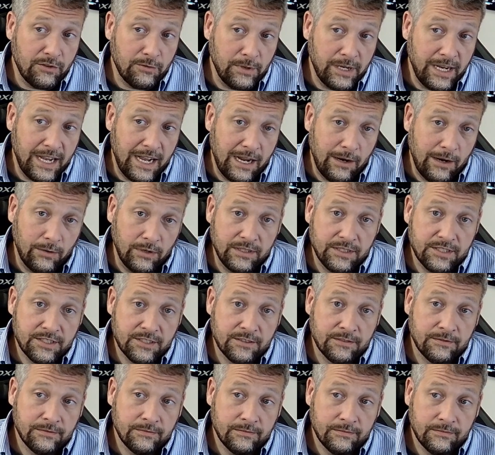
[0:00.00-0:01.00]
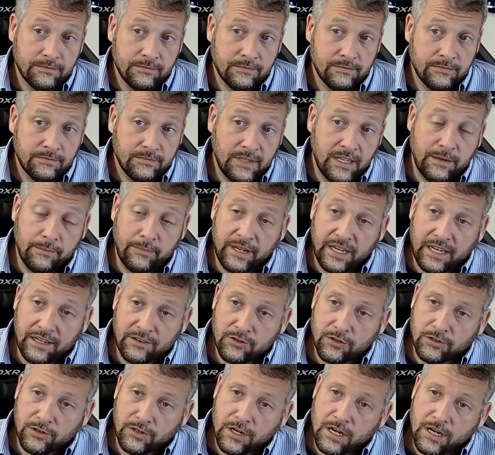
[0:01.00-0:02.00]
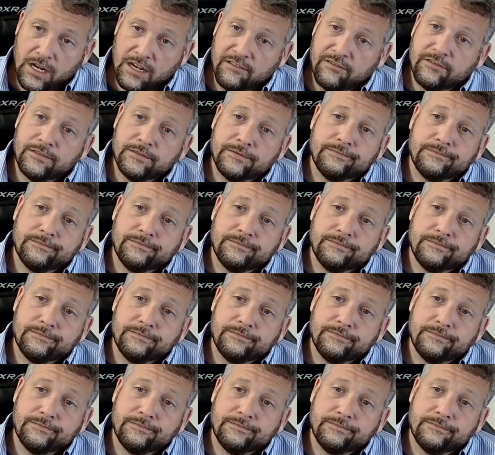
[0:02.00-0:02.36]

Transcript: 3 hours and being turned off.